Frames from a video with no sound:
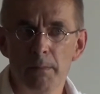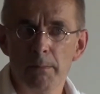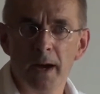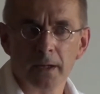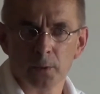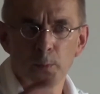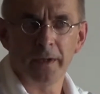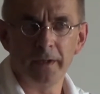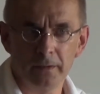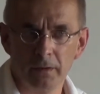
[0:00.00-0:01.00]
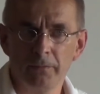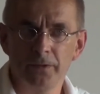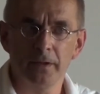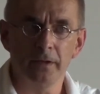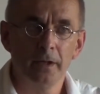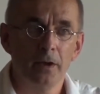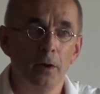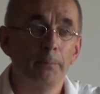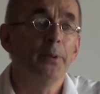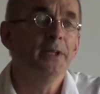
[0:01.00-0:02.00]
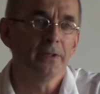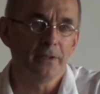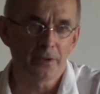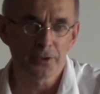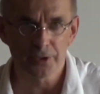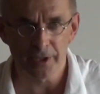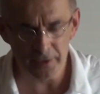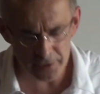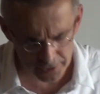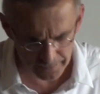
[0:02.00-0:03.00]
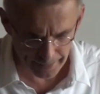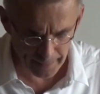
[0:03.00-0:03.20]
market weight of the opinion exchange